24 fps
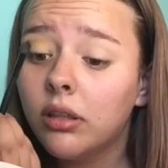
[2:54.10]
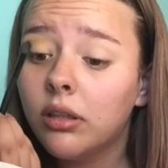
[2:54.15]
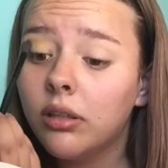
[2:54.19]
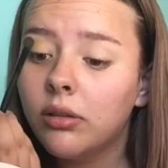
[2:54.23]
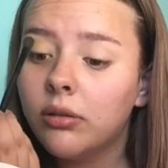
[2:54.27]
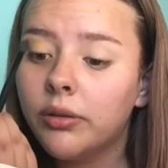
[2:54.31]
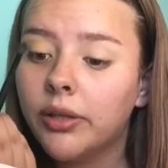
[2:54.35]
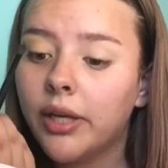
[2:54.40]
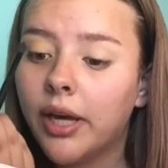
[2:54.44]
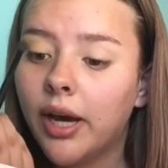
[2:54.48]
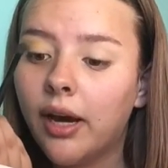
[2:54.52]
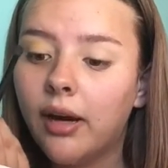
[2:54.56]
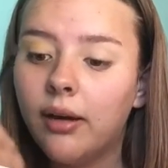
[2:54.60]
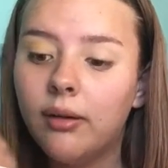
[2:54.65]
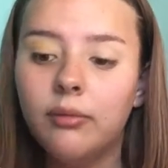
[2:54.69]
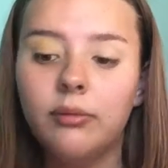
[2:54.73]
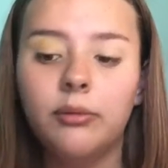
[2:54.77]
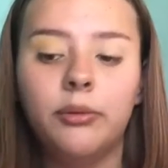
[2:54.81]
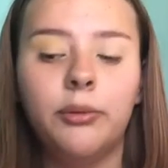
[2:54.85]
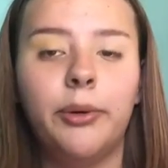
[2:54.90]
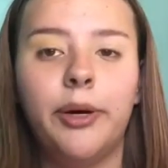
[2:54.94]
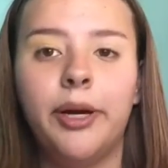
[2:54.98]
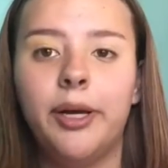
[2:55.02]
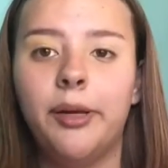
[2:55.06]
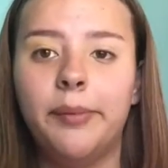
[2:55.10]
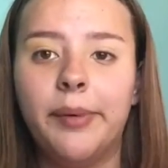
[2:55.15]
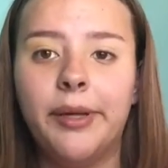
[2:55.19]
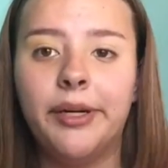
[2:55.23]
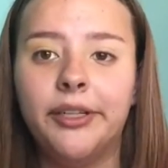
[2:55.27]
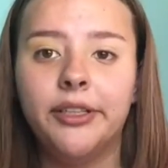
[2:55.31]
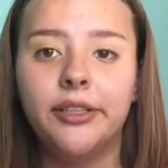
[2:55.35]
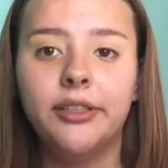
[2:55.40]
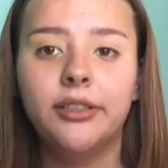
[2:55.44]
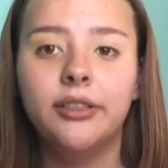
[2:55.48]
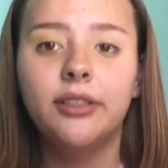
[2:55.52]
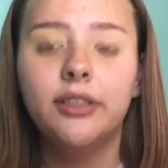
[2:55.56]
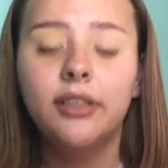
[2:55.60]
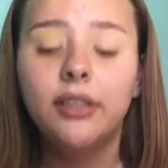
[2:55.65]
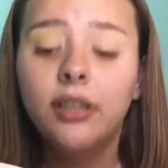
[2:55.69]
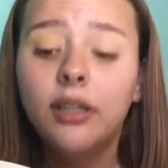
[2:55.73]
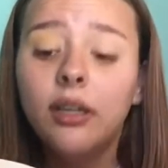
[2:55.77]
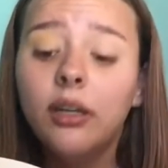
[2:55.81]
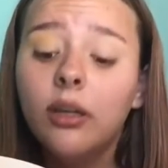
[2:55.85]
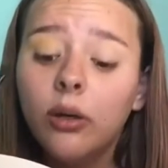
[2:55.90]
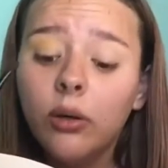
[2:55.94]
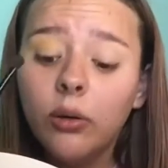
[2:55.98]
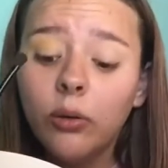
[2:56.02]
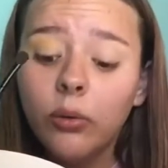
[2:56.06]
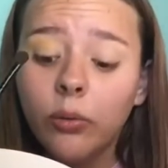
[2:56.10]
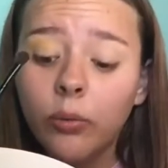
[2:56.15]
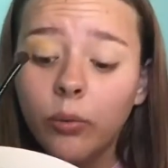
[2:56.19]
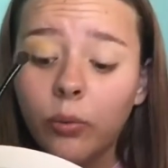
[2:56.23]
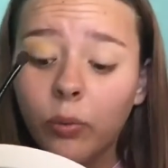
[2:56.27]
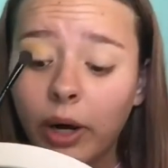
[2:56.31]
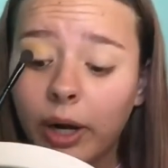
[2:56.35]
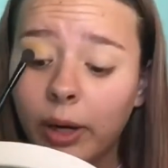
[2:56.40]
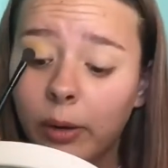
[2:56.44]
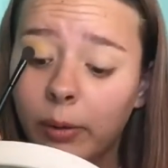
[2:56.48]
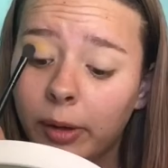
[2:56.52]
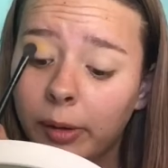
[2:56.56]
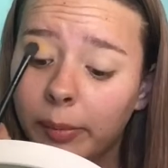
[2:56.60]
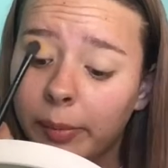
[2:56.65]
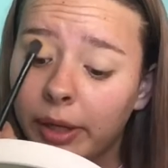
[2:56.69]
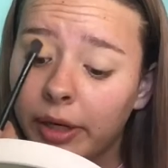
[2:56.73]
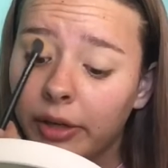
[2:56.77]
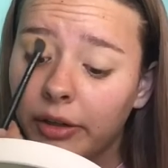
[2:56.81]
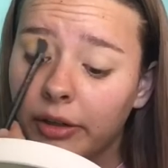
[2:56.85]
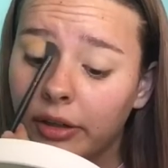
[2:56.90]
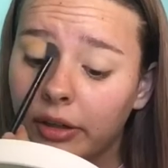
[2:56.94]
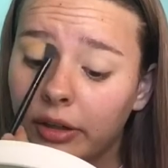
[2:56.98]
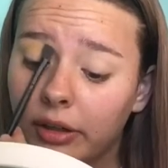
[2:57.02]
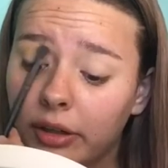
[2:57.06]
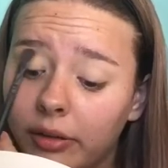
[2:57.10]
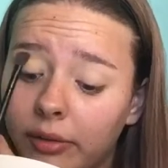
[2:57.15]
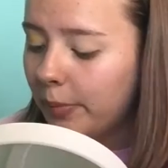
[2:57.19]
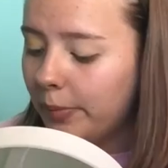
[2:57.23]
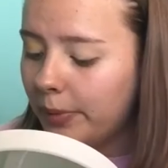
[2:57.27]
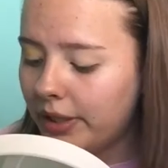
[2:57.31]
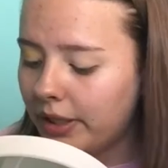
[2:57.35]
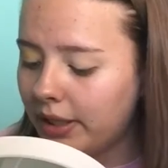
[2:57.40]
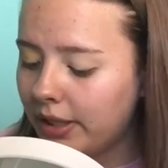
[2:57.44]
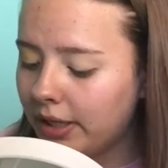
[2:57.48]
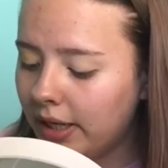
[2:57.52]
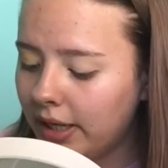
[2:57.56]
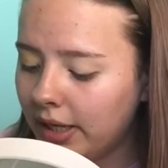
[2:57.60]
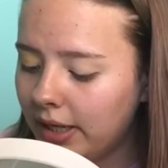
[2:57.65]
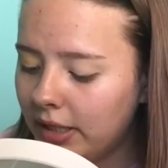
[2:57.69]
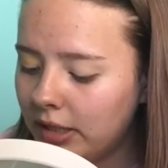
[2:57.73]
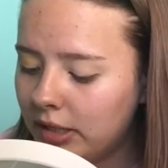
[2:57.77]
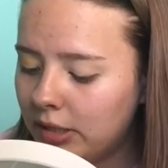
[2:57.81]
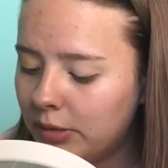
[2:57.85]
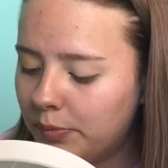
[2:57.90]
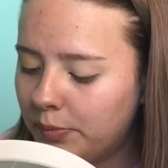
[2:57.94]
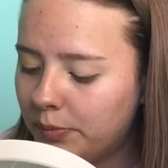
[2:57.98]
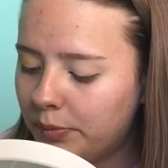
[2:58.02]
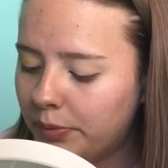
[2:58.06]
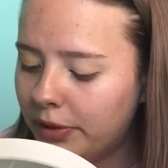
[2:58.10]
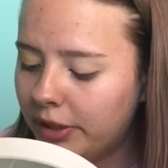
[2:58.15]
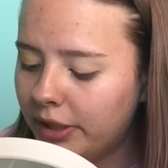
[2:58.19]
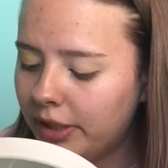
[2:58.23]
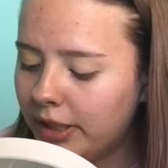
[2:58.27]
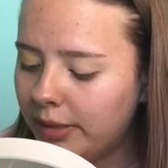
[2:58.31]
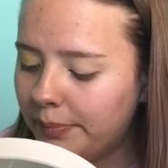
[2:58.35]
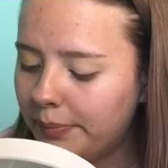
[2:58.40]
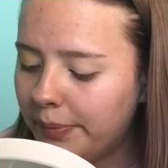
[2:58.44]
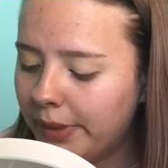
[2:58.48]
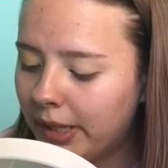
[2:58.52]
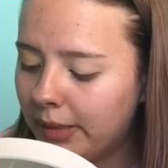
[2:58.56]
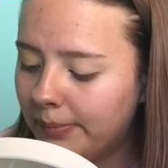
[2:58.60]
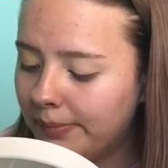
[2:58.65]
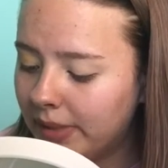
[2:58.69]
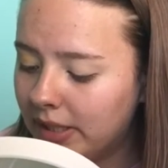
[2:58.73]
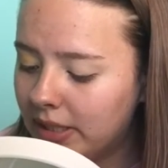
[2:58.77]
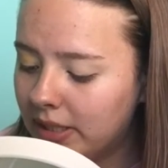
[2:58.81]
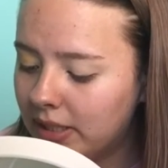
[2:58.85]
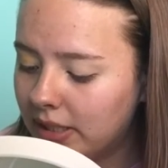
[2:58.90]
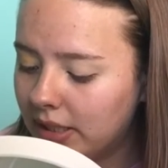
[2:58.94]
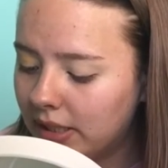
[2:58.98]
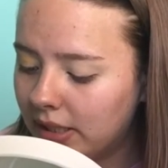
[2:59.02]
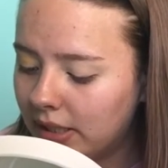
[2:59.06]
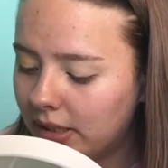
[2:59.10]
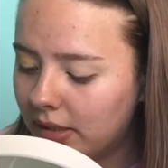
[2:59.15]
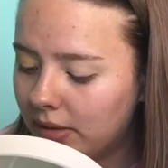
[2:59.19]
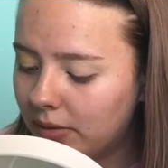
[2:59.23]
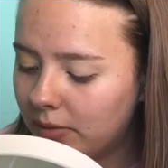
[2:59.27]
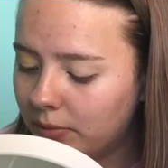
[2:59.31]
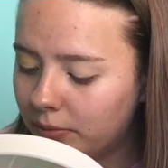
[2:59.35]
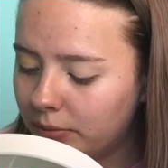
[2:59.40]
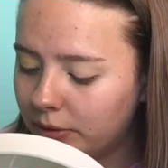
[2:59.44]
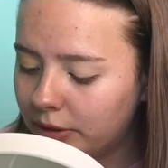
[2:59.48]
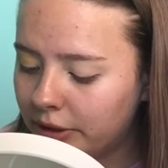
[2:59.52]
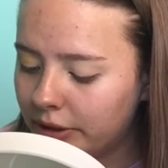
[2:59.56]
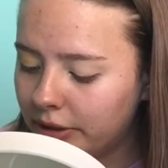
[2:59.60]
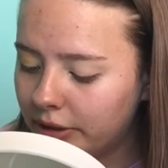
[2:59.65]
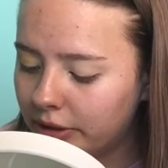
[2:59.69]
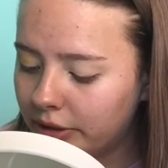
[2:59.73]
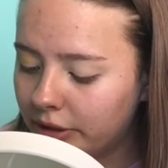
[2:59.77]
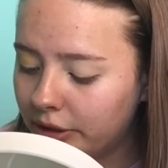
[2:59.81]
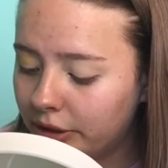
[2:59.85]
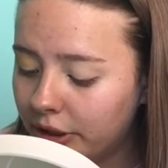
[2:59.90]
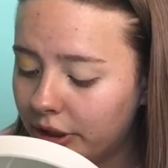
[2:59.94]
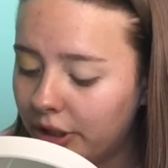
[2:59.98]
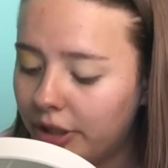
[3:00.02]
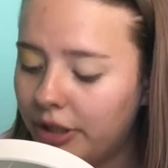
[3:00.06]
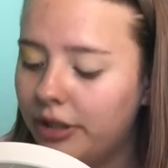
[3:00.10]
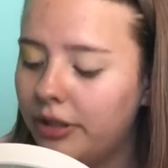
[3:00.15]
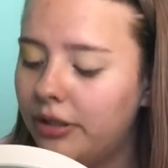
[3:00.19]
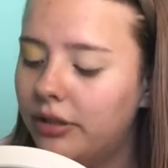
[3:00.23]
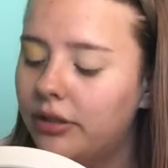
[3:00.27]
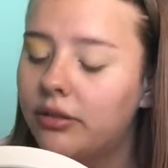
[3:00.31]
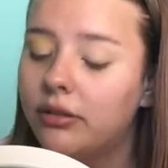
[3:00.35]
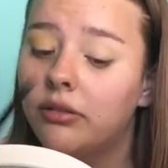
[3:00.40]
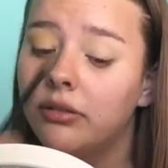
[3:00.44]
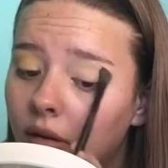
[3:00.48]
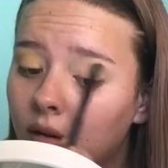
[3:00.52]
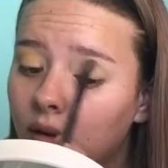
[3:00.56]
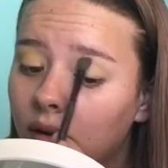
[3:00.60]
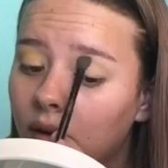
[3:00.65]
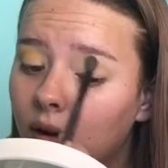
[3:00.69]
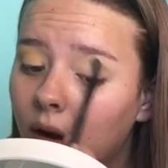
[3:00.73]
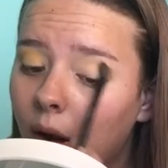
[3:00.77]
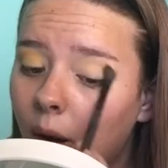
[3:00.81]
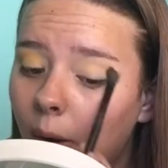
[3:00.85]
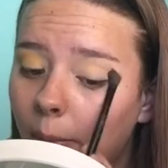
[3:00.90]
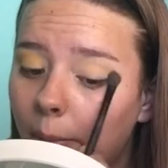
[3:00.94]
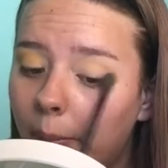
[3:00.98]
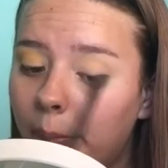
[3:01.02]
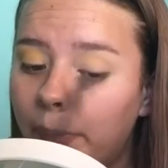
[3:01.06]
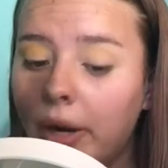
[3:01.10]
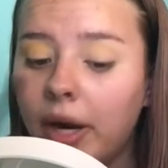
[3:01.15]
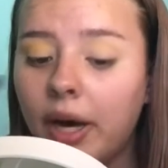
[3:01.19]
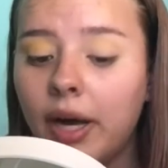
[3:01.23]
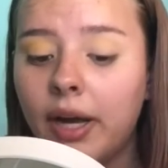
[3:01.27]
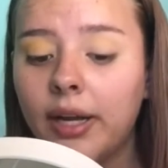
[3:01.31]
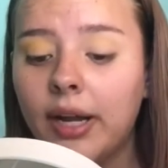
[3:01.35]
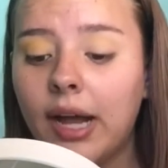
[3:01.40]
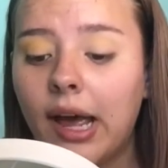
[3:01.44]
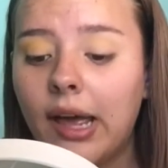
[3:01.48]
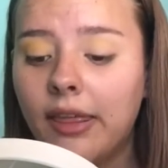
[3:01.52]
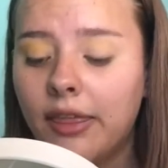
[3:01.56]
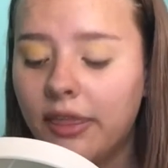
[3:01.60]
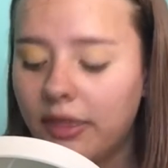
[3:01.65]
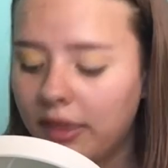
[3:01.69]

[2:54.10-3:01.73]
Oh yeah, way better. Way, way better. But it is pretty pigmented, which is good. But I